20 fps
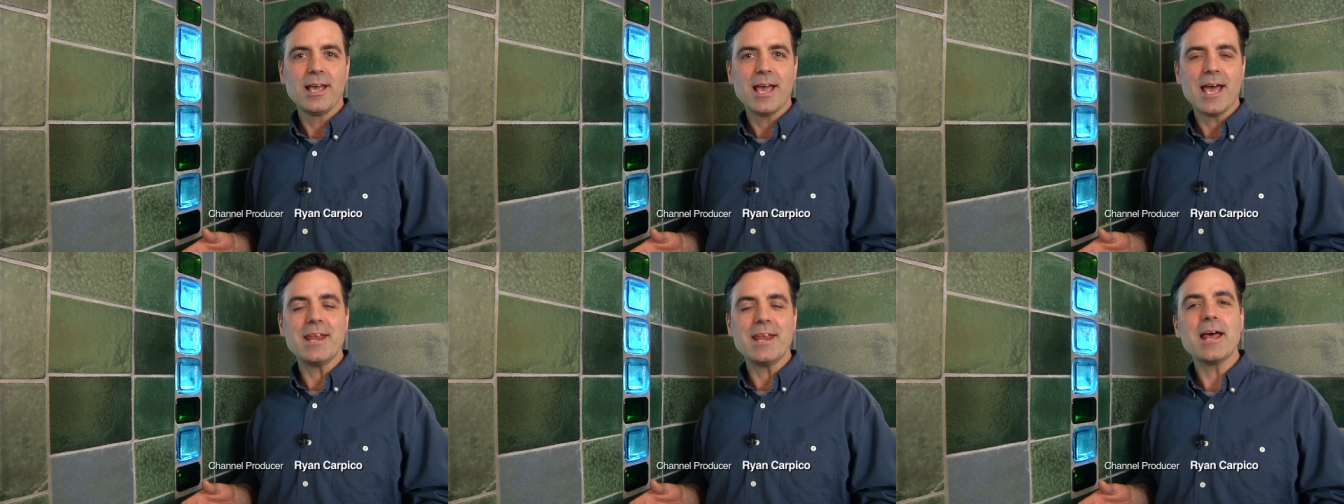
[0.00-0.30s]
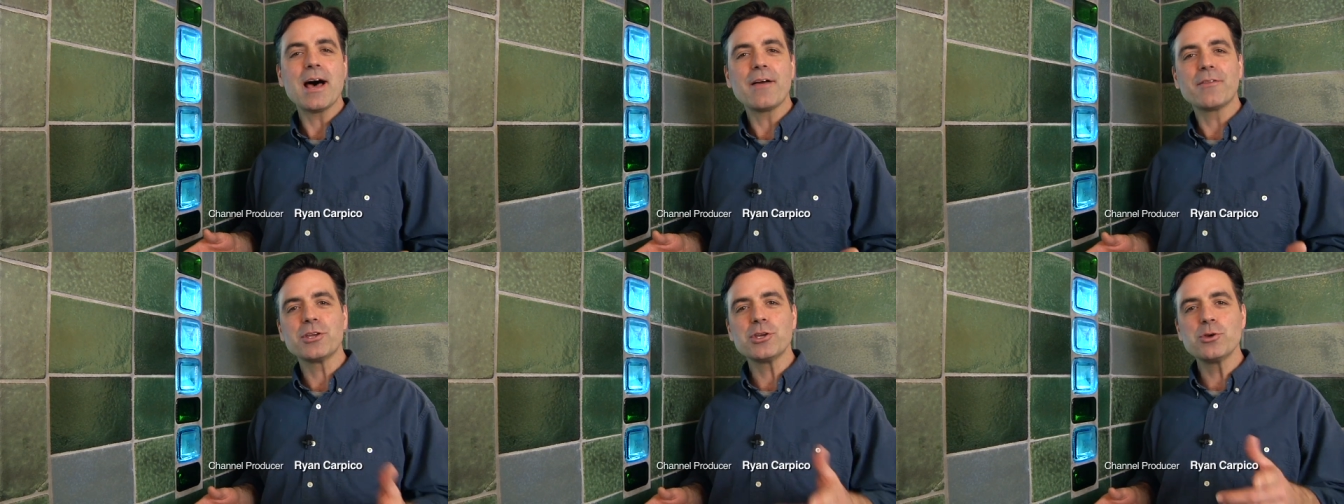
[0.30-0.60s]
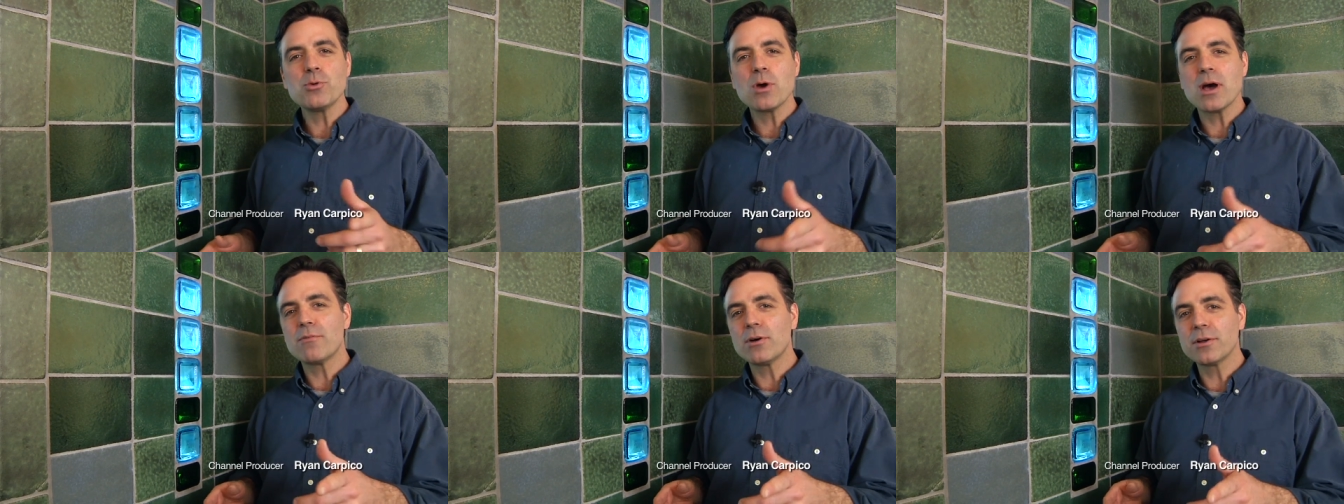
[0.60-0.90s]
And now that
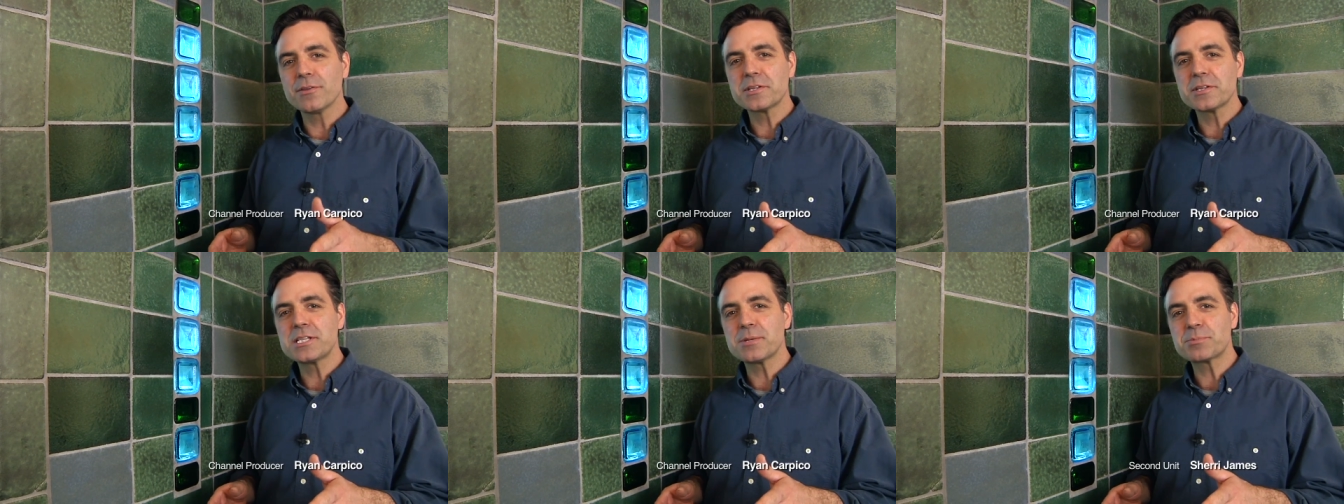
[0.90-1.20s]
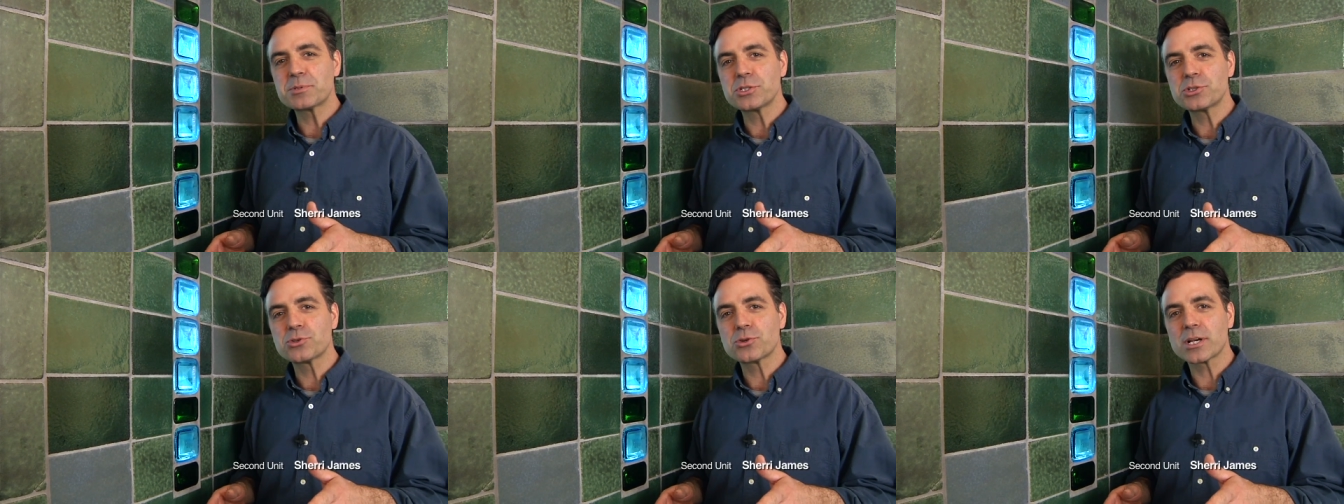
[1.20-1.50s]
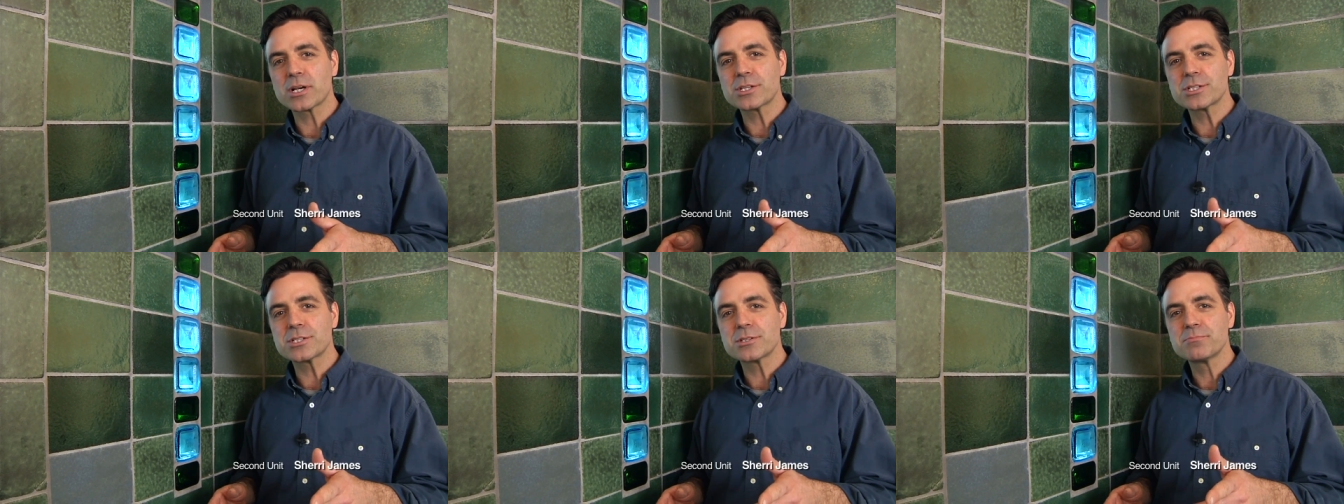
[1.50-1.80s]
you have all the tips and
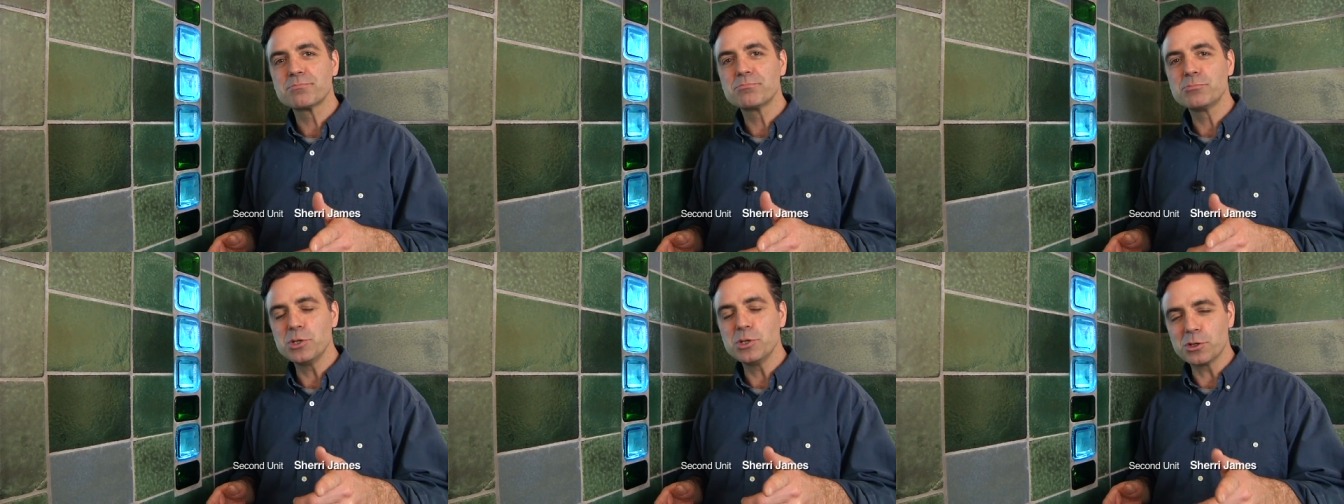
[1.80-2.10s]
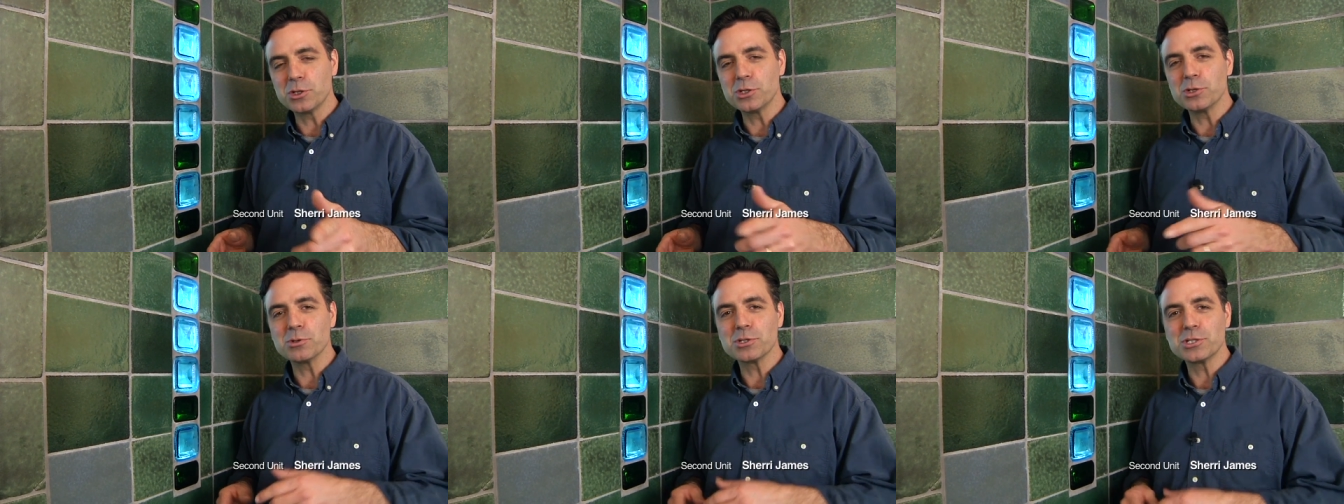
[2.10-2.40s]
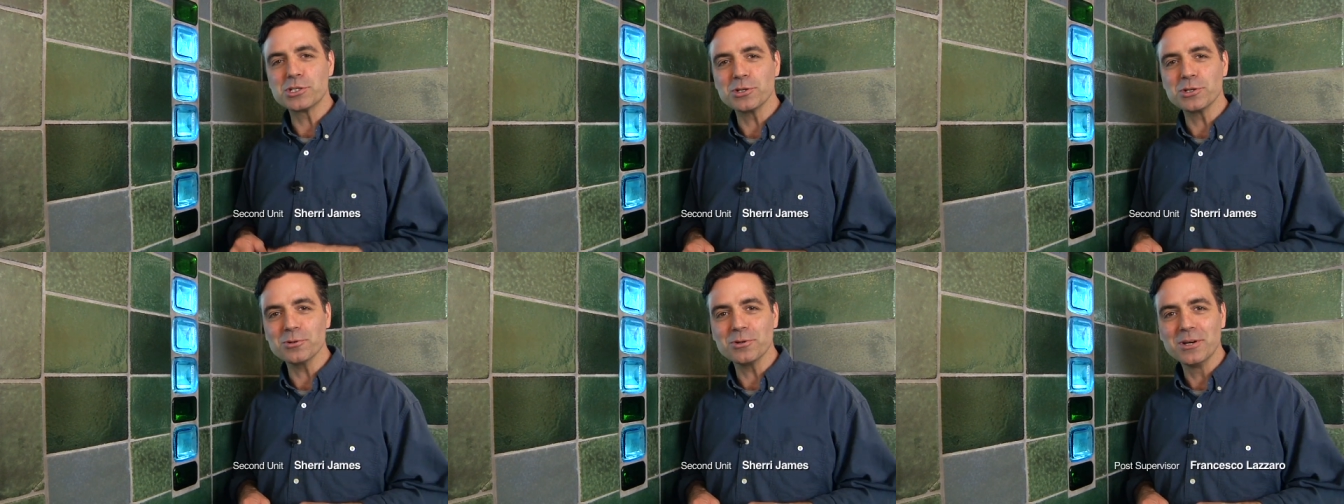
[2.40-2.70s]
tricks, you can do
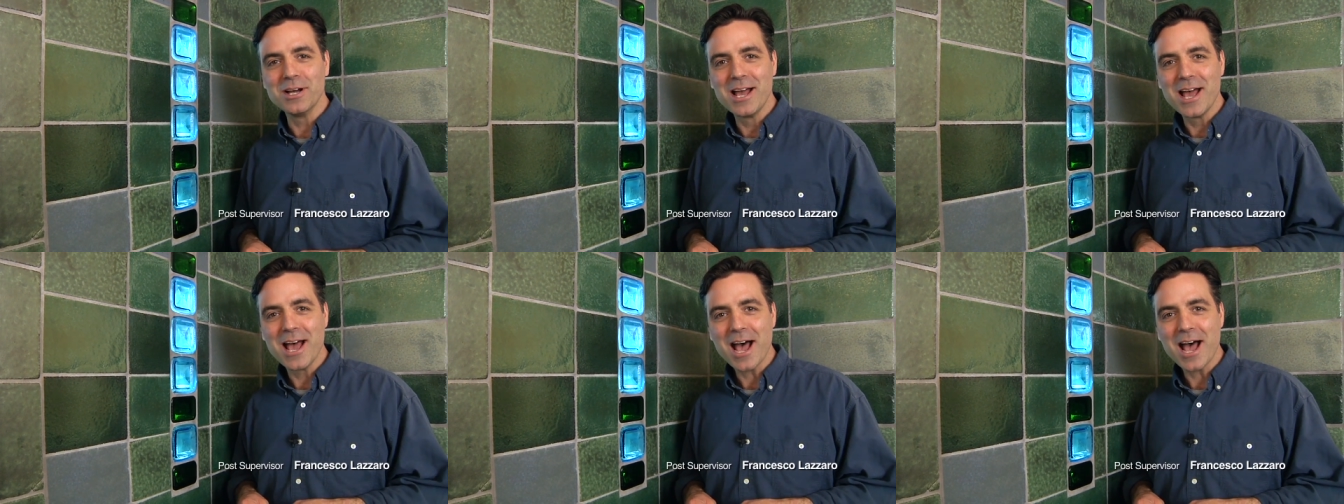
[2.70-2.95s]
it too.